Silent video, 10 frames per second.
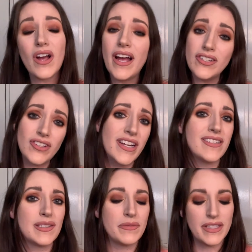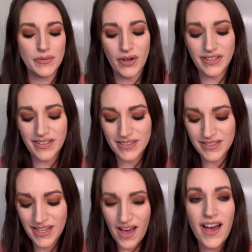I try out some of these products.
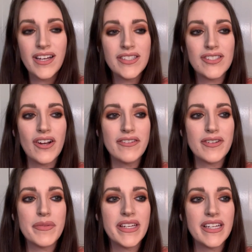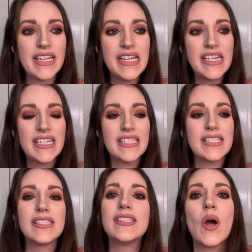Sorry for being
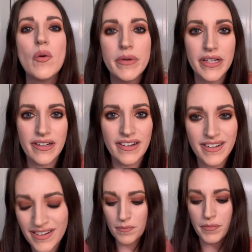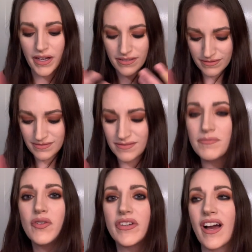so bitter, but moving